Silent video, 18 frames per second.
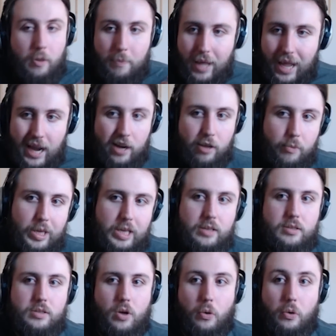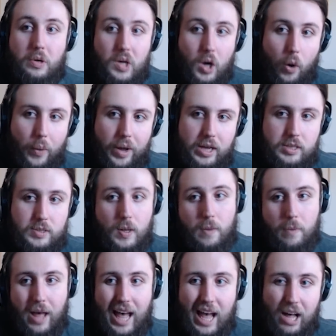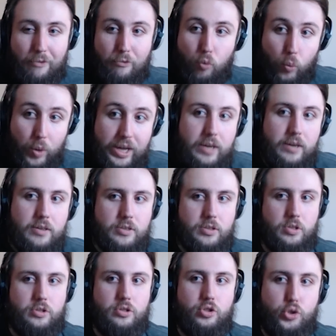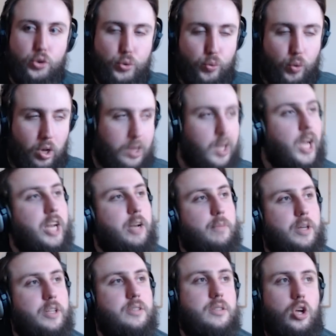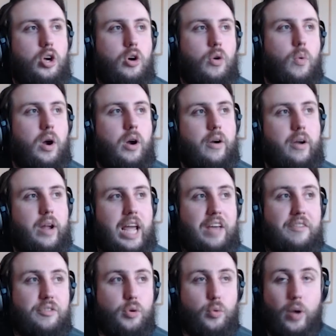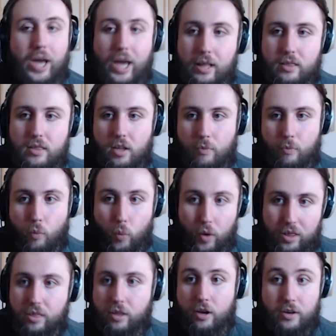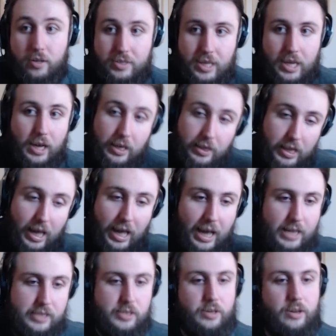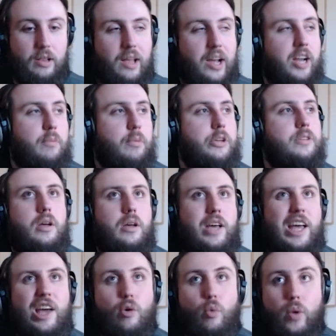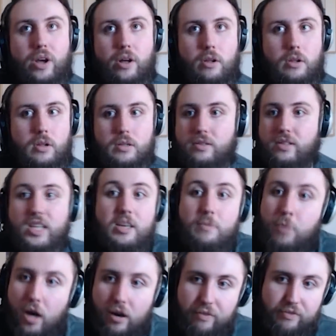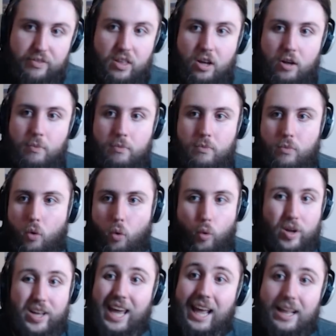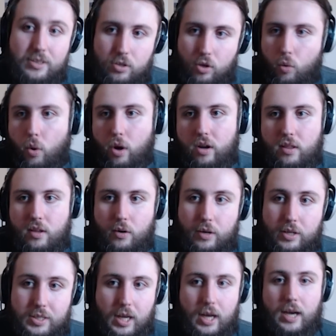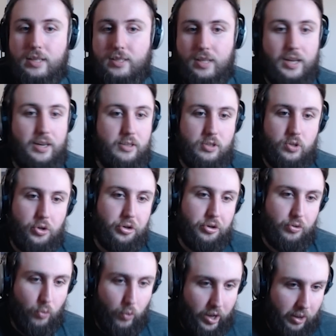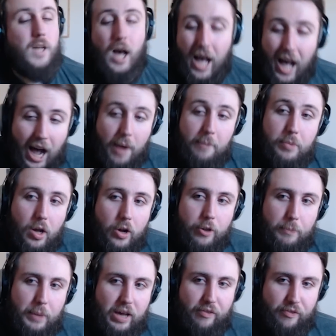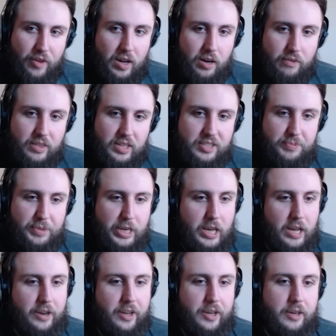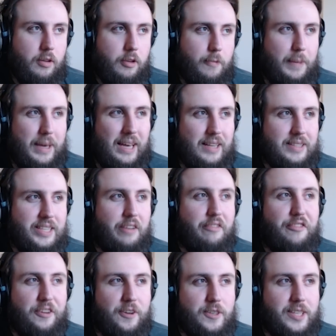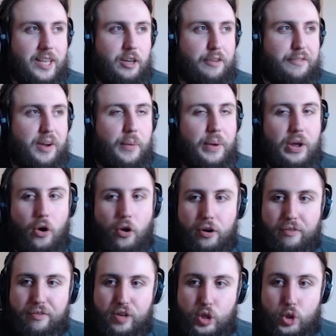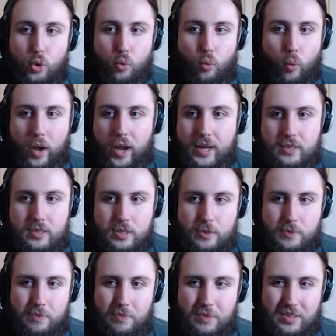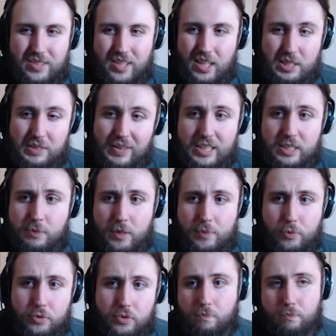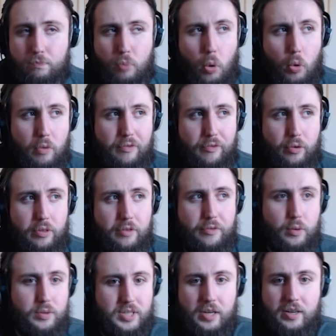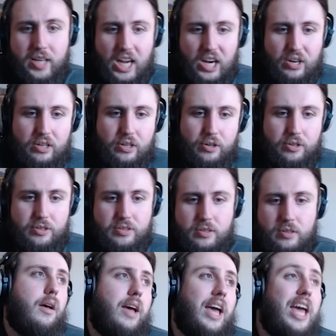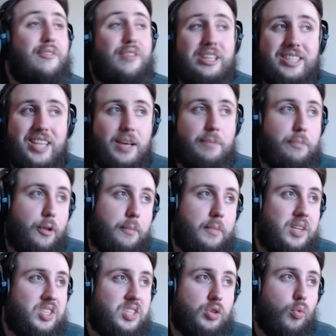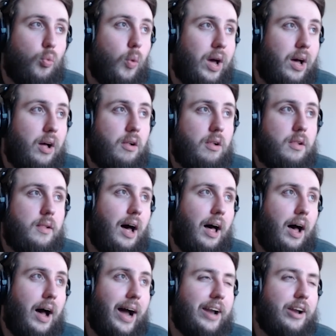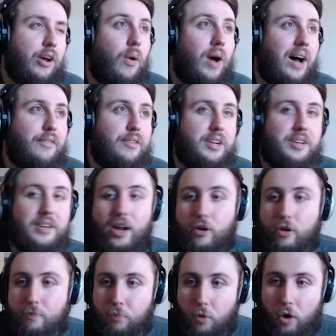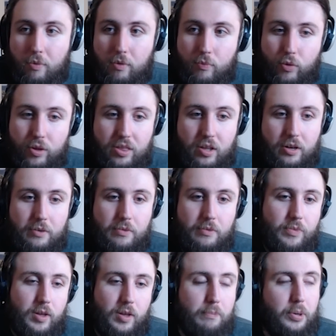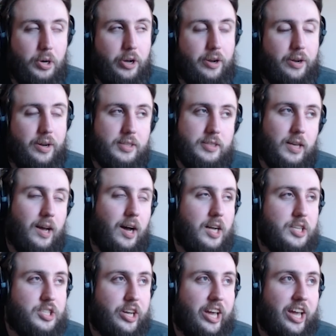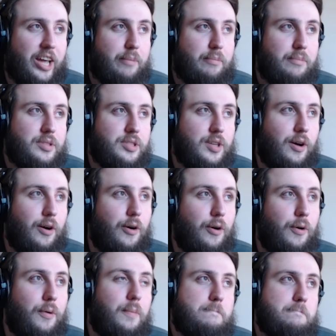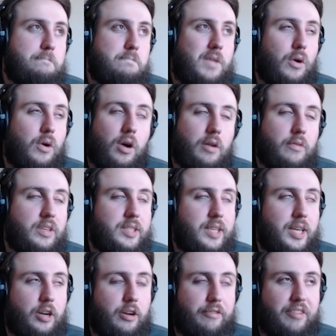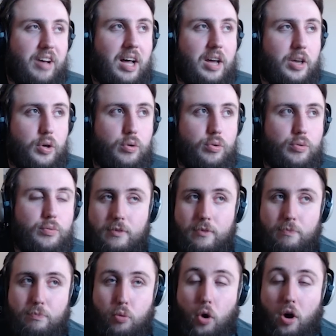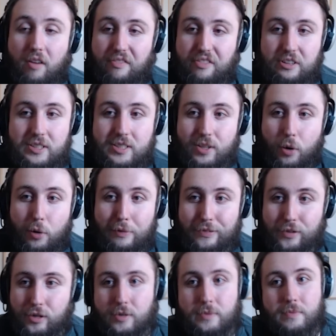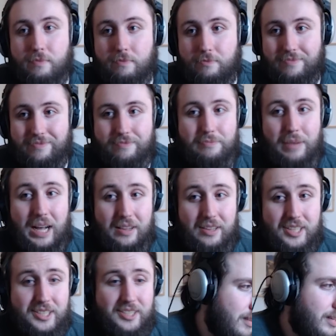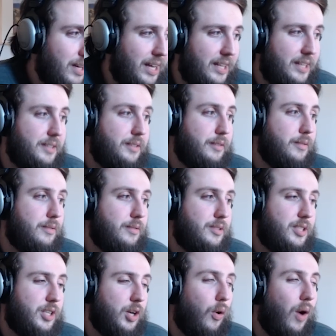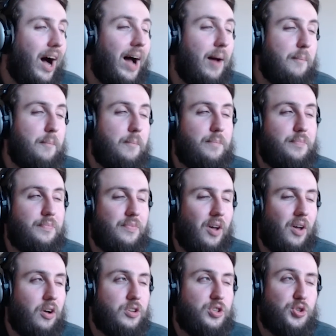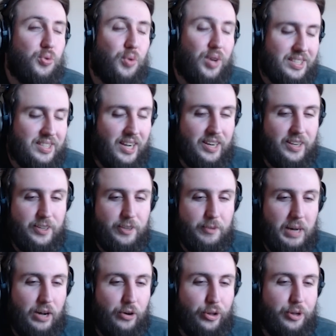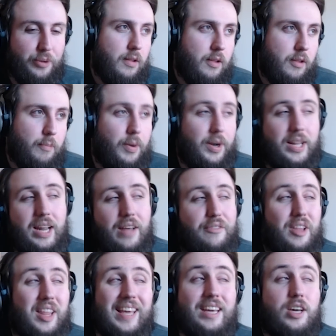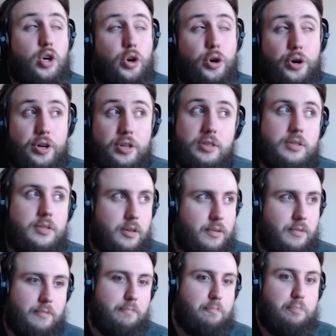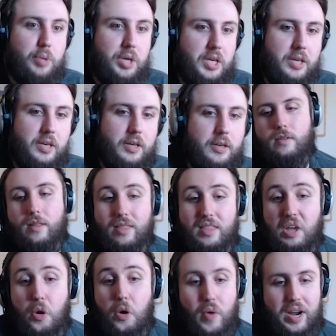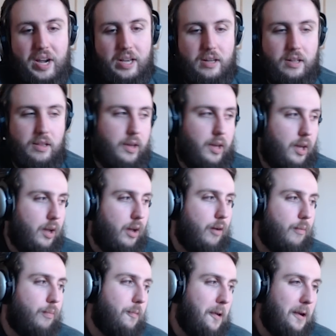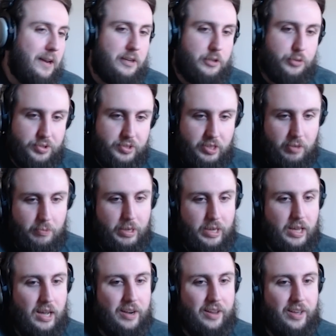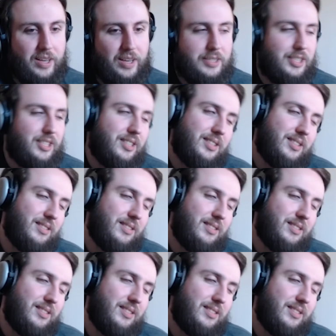enemies are going to have weaknesses to alignments, where if you hit them with an attack that has an alignment, it will debuff them or cancel one of their attacks in a certain way. I'm not a big fan of this mechanic because it feels like a very artificial way to incentivize people to pull for the Fontaine characters. If it's implemented well, I don't have an inherent problem with it, but it's a gacha game, so they're obviously going to value profits over balance, and so I'm not too excited about it. But it definitely could be, theoretically, an interesting mechanic. It's just,